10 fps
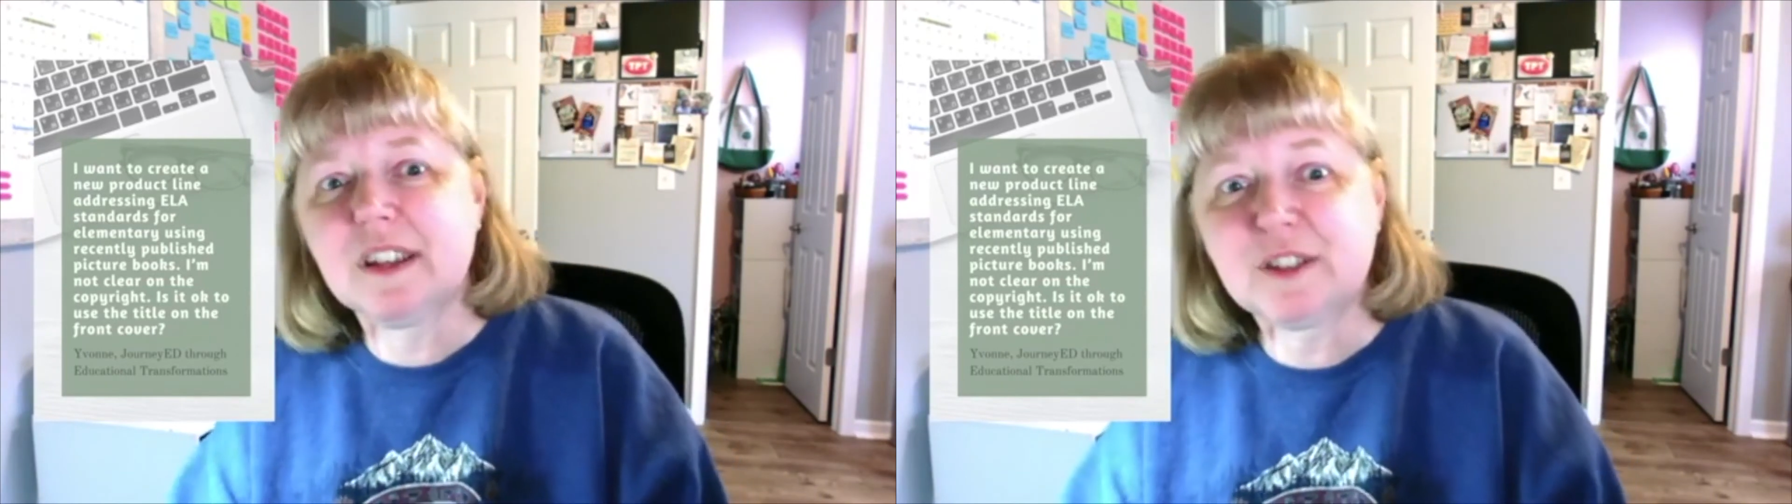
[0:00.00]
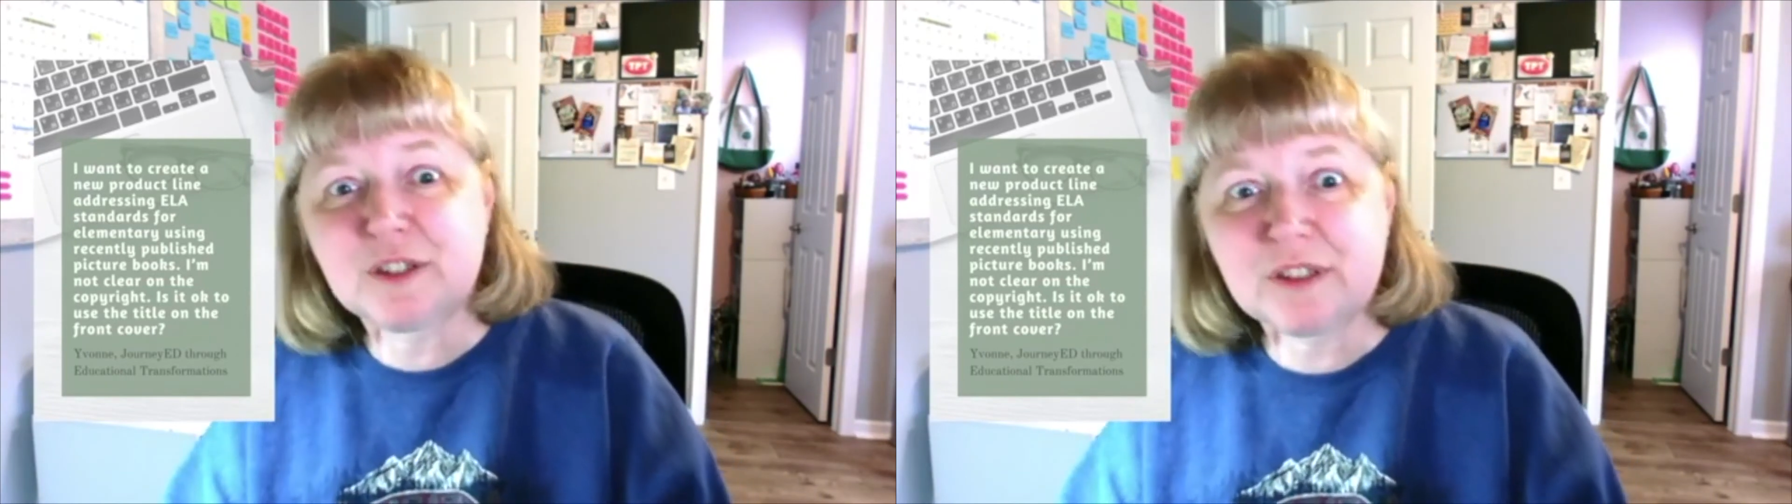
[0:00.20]

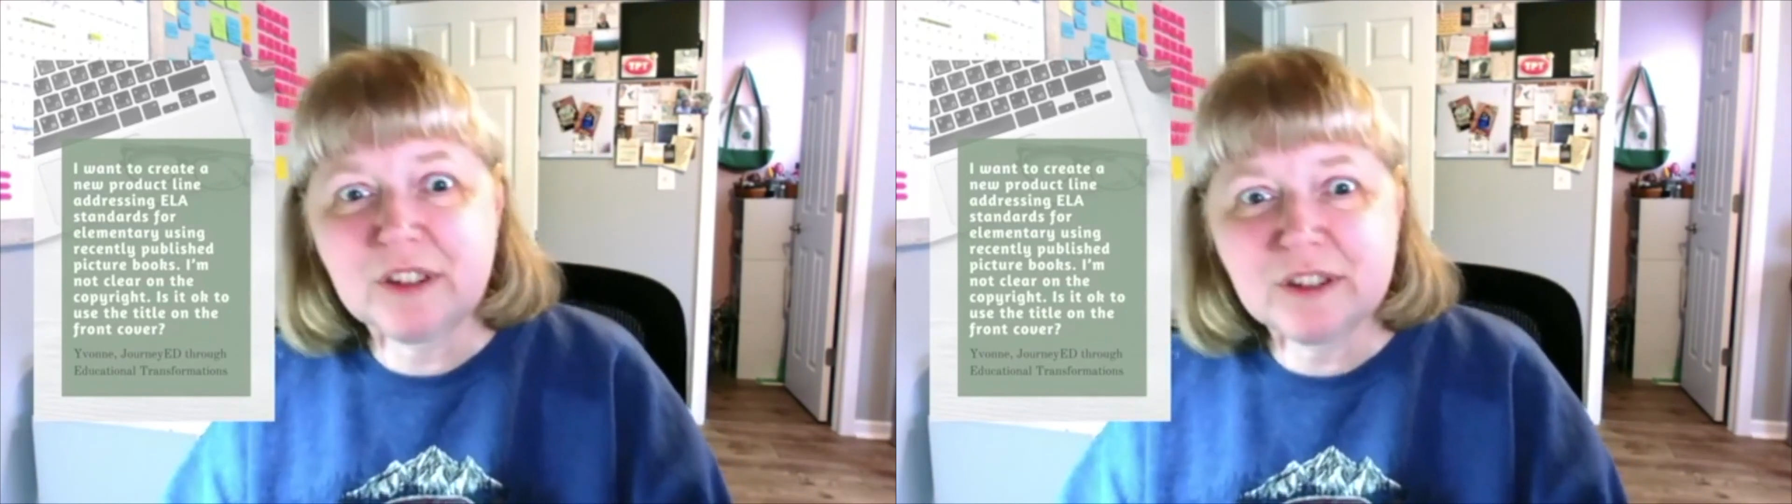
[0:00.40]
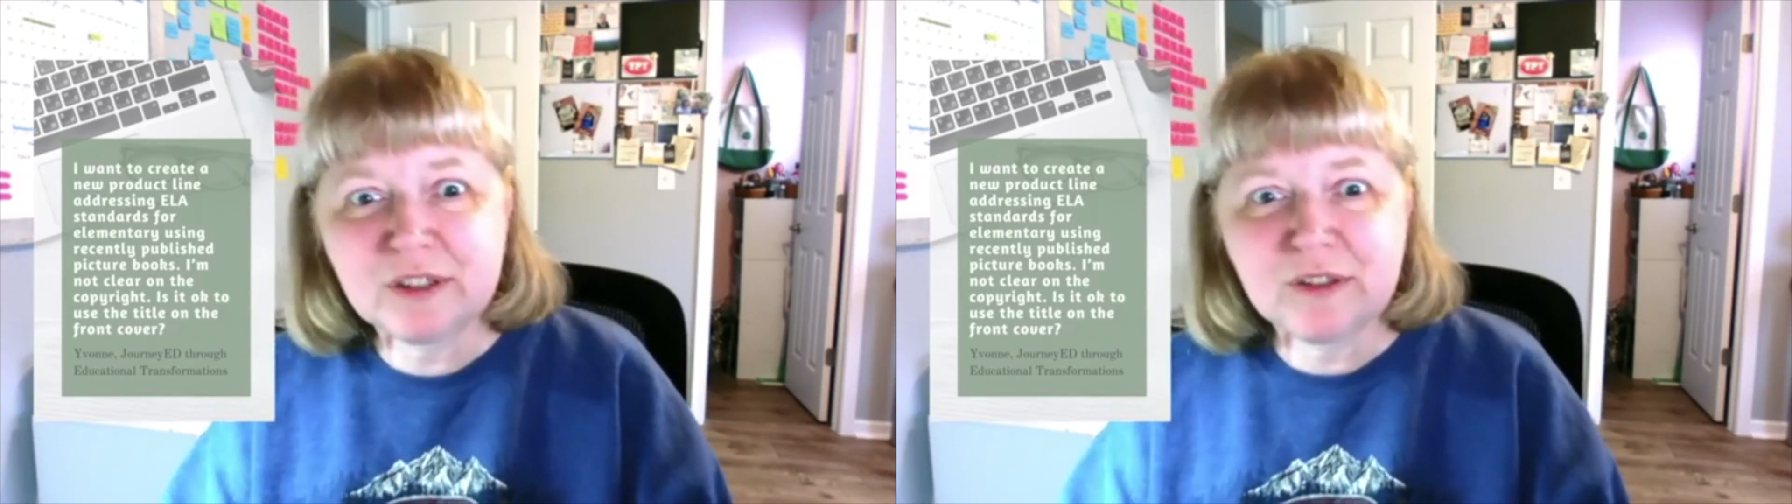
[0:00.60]
the
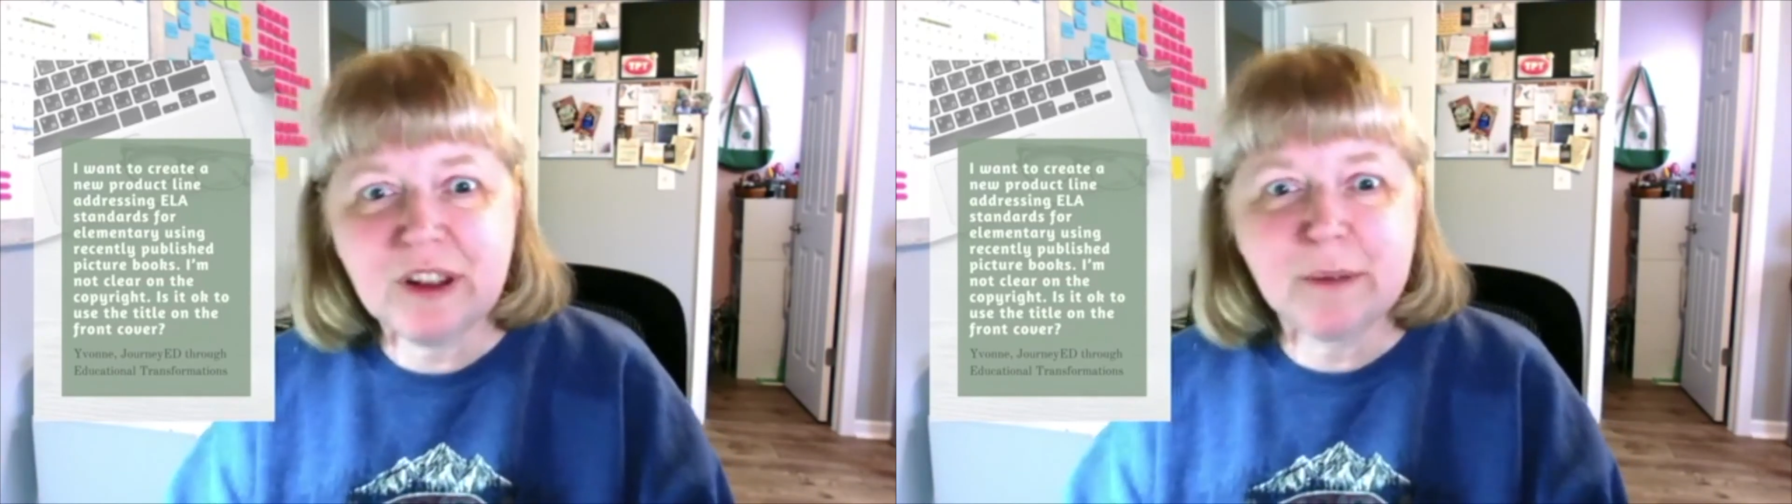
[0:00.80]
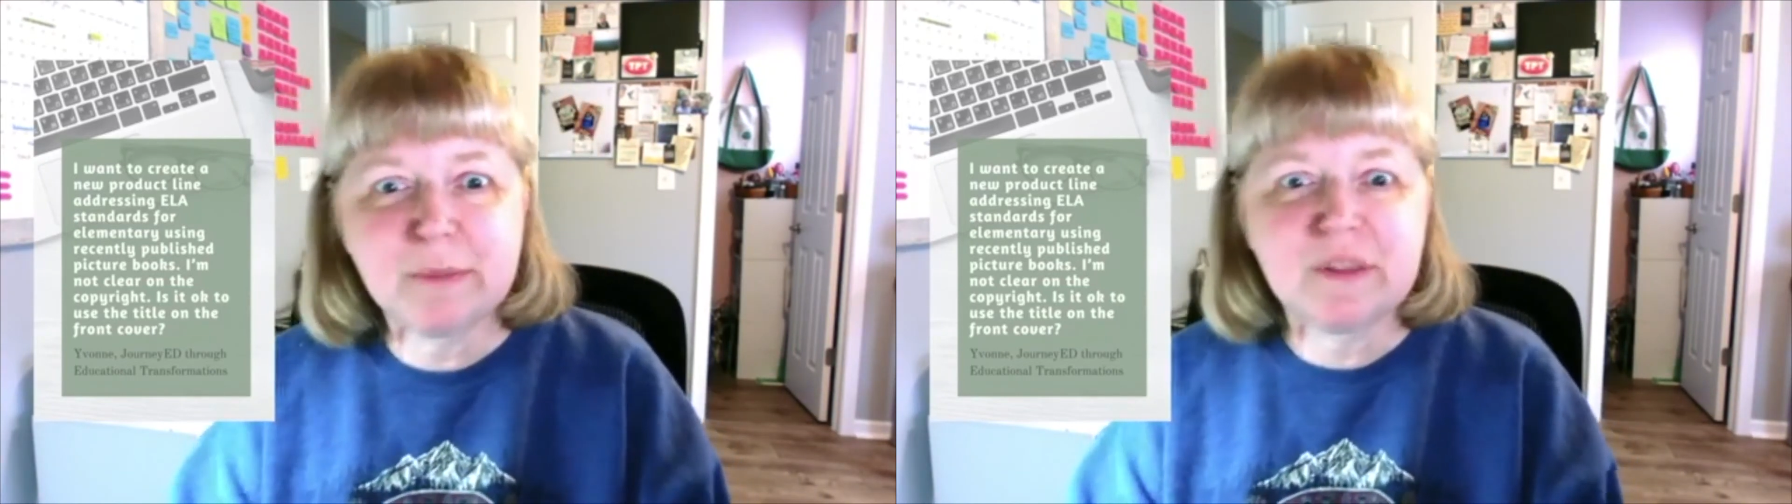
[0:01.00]

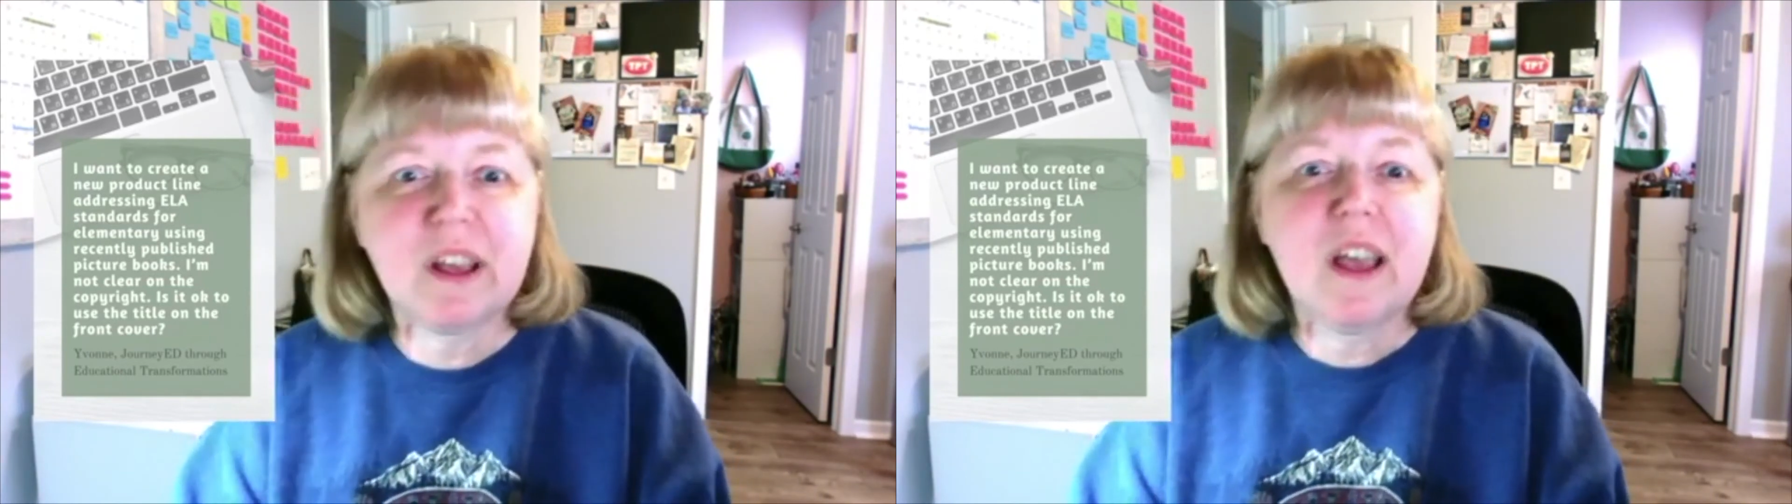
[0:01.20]
script